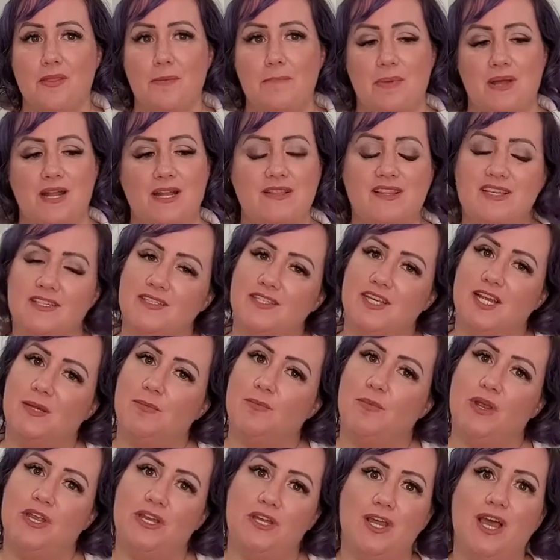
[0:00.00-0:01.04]
But this time
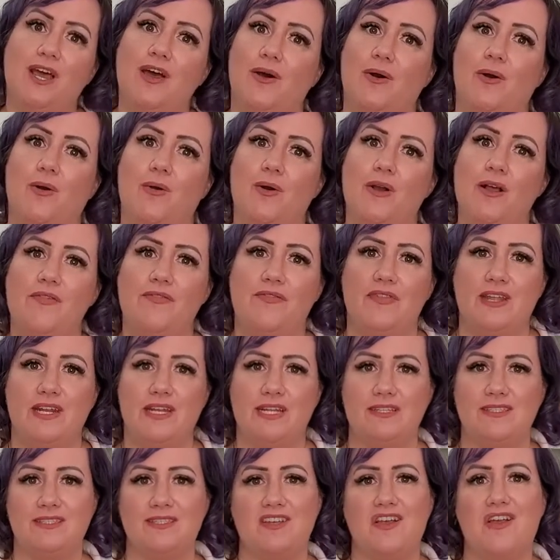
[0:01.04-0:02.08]
we know that
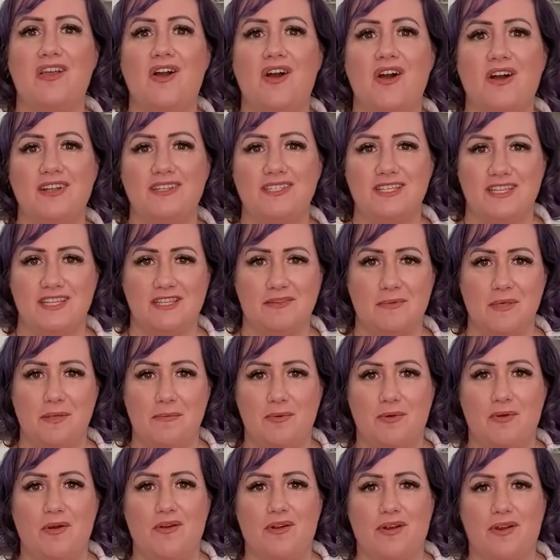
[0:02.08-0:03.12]
it's content that
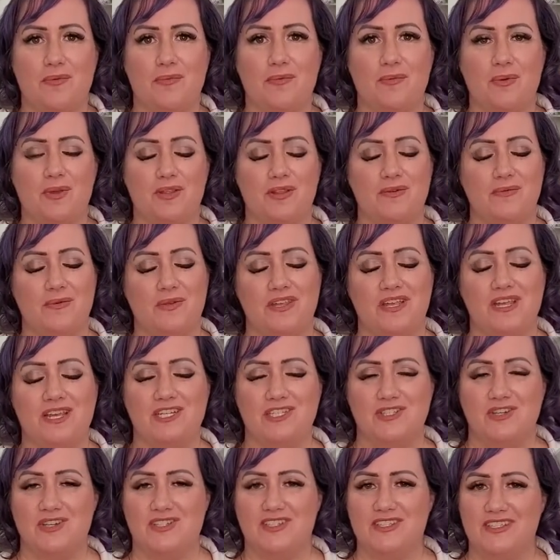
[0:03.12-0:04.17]
people are really, really
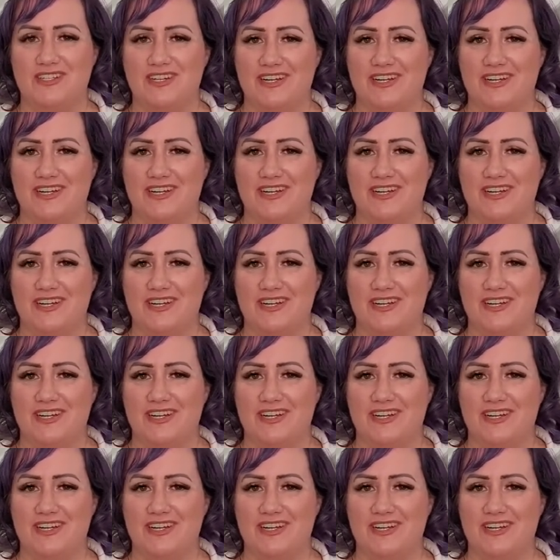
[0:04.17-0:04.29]
interested